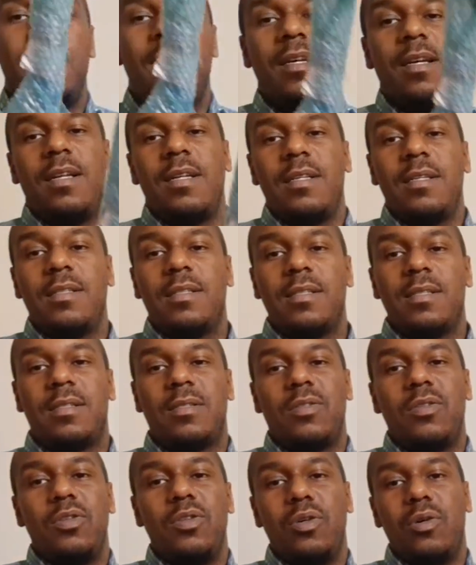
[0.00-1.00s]
This is
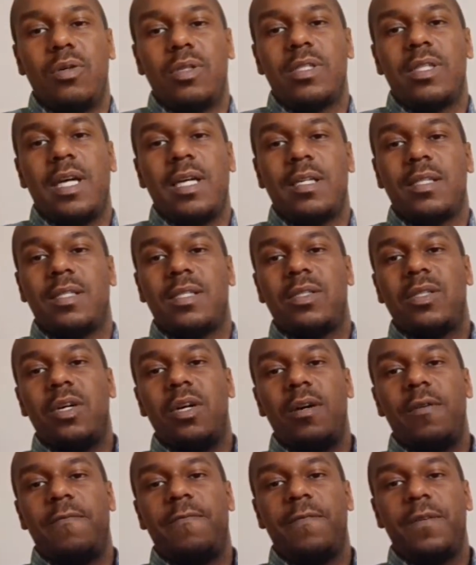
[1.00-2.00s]
cool. It's like a
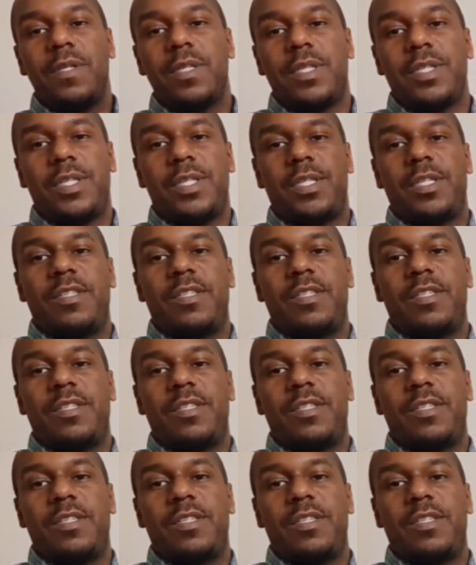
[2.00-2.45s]
starfish.